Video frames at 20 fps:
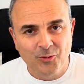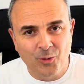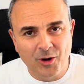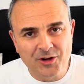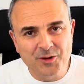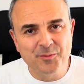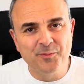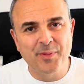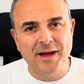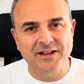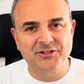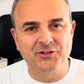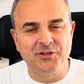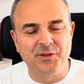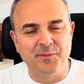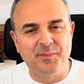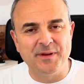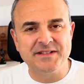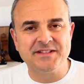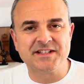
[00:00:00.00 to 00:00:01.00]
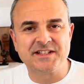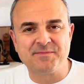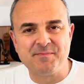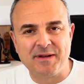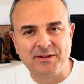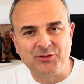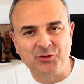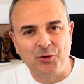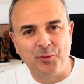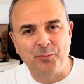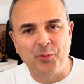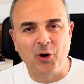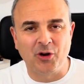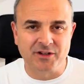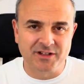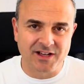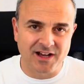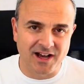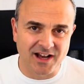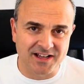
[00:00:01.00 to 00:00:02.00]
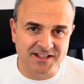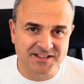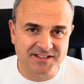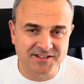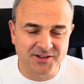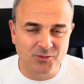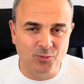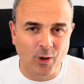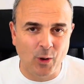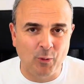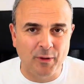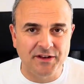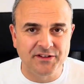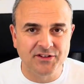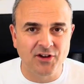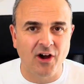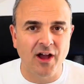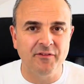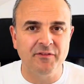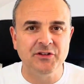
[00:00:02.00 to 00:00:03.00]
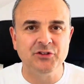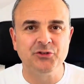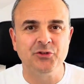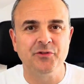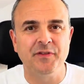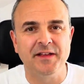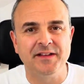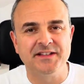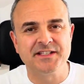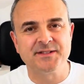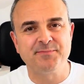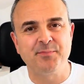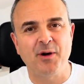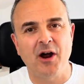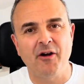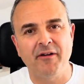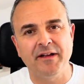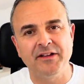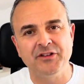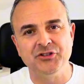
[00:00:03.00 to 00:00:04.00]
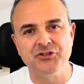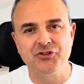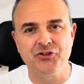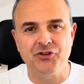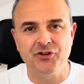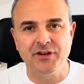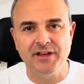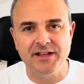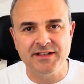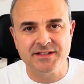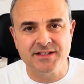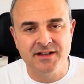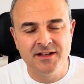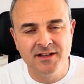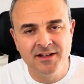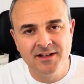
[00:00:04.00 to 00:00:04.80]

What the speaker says: Welcome back to the Business Mentor podcast, where we dive into the inspiring journeys